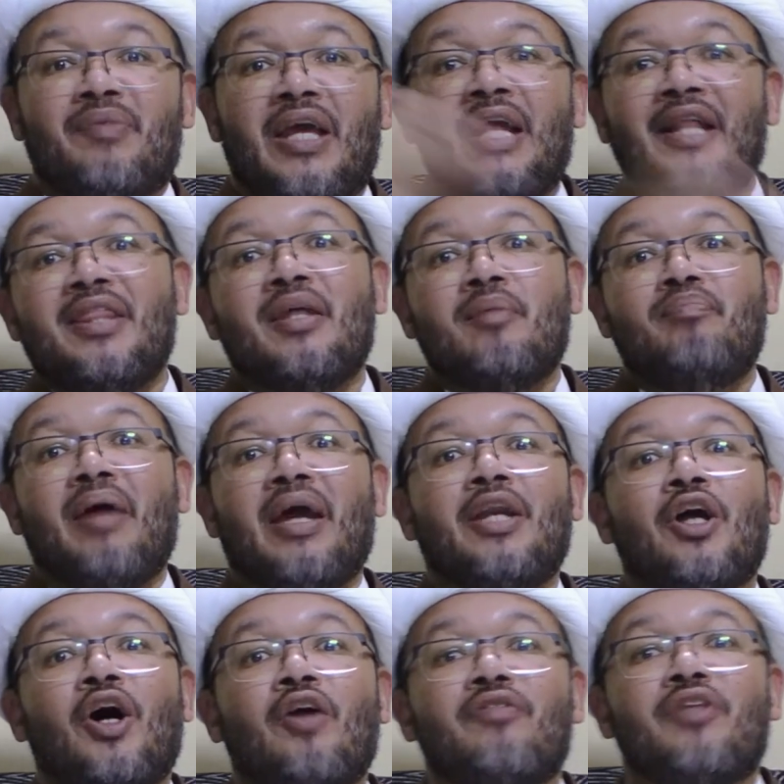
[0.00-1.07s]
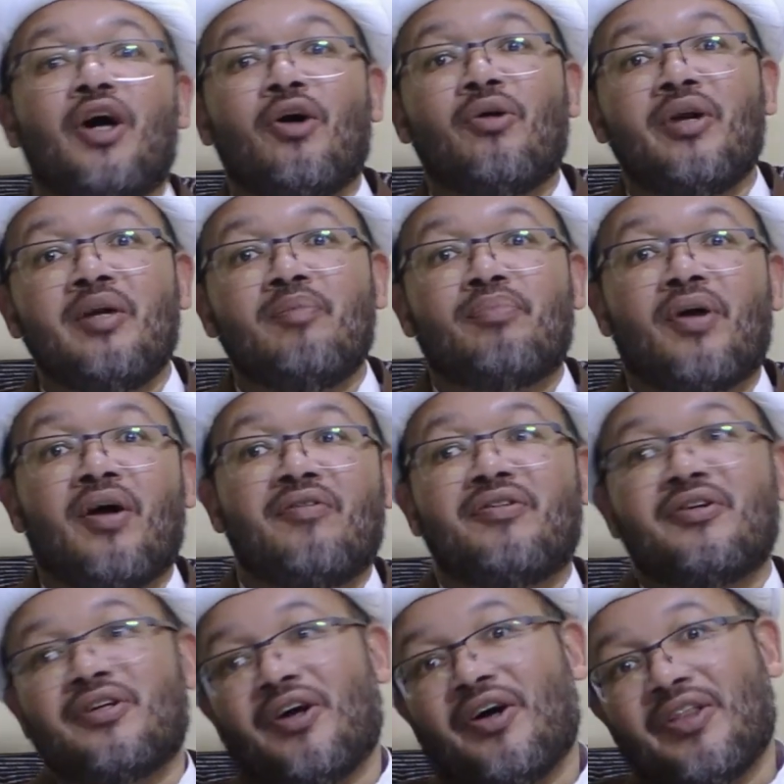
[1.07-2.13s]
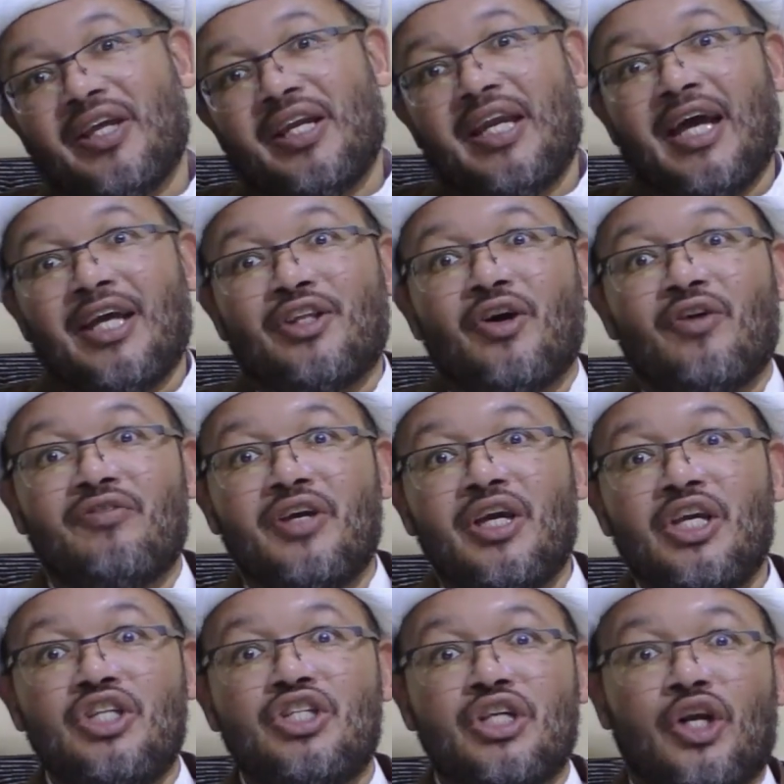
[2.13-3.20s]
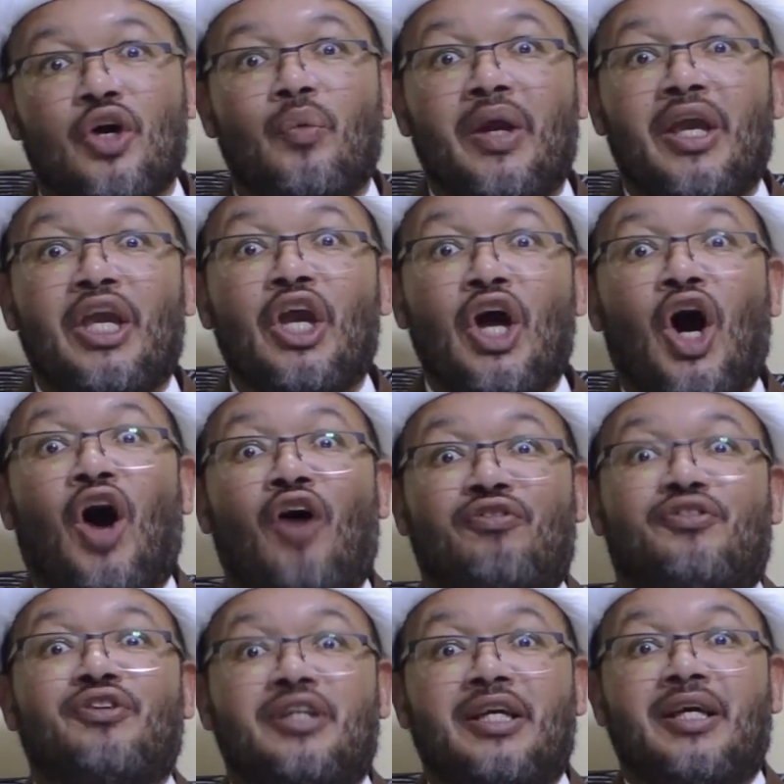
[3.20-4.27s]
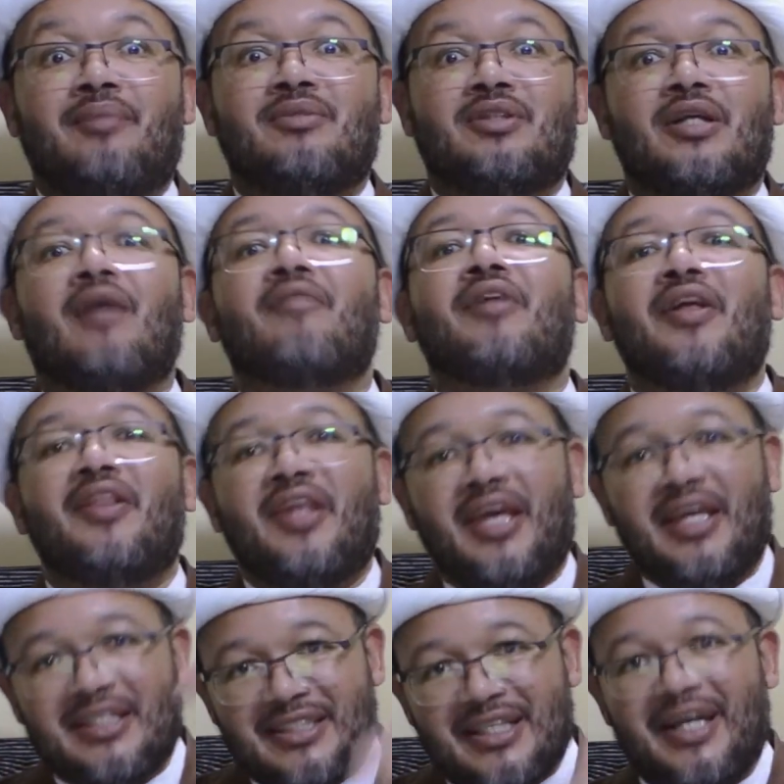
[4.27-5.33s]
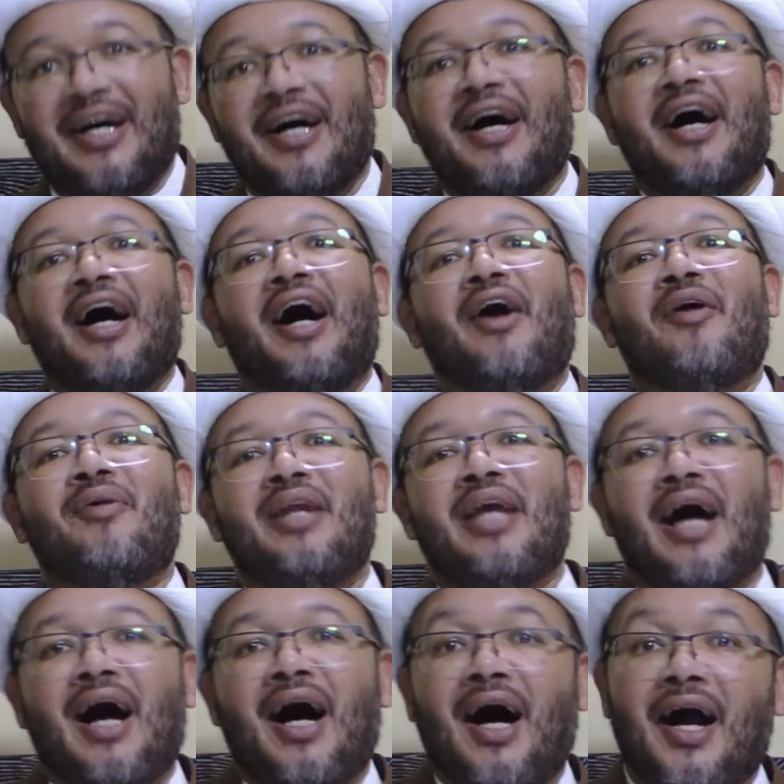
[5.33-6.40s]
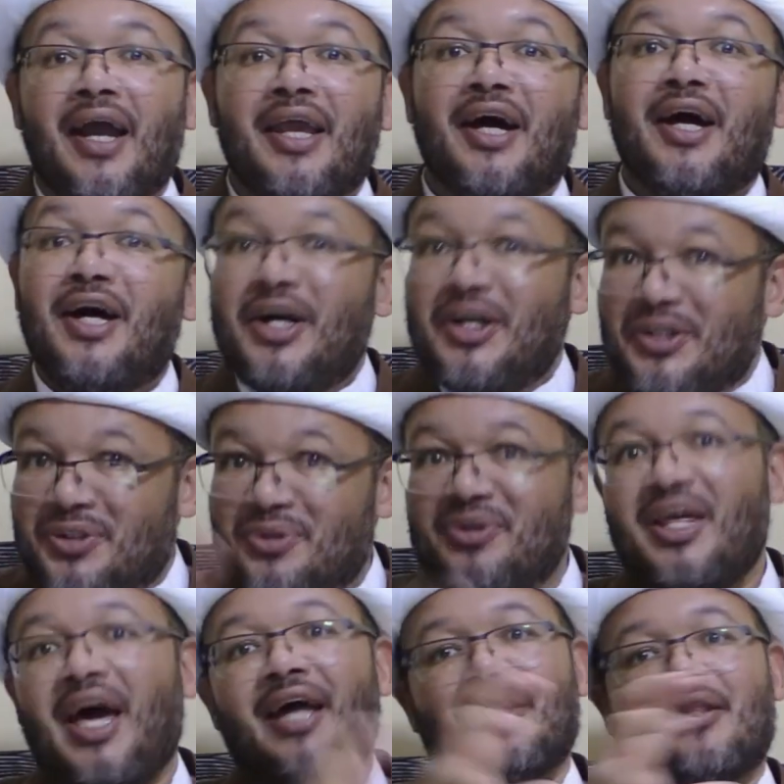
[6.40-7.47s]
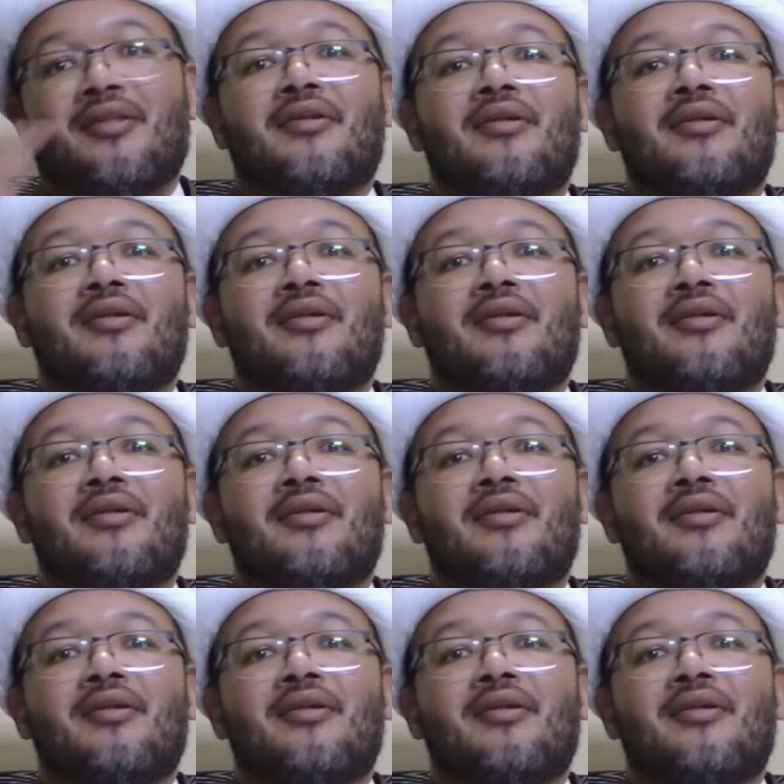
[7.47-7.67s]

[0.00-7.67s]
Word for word: in the bed of the Holy Prophet on the night of Hijrah, where he offered himself, and there is a holy ayah to that